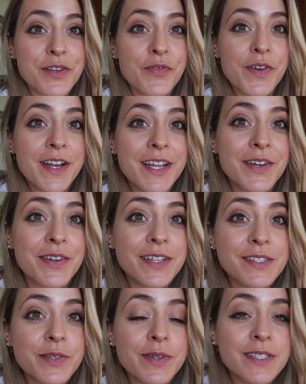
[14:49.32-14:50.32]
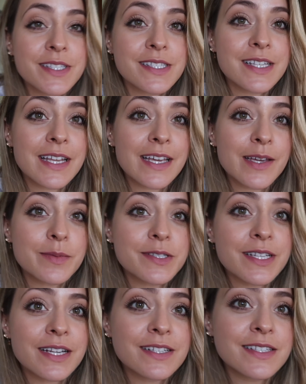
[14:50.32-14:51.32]
So I finally got little one to sleep.
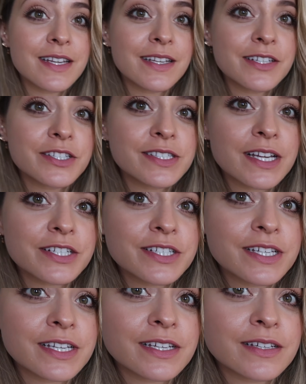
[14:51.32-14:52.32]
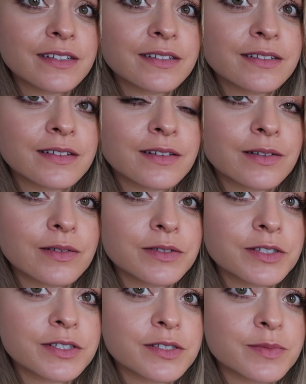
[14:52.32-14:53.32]
She's had her dinner. She's actually, oh,
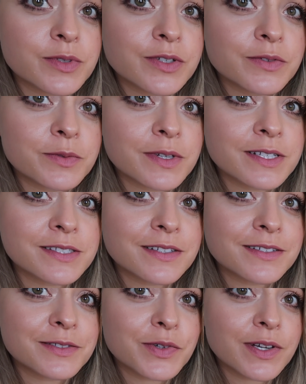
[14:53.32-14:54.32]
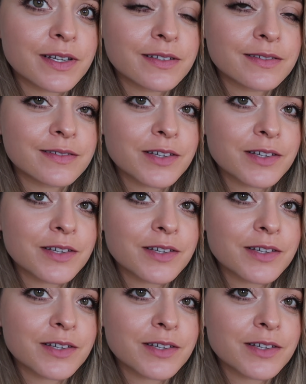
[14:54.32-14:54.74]
she just moved when I started talking.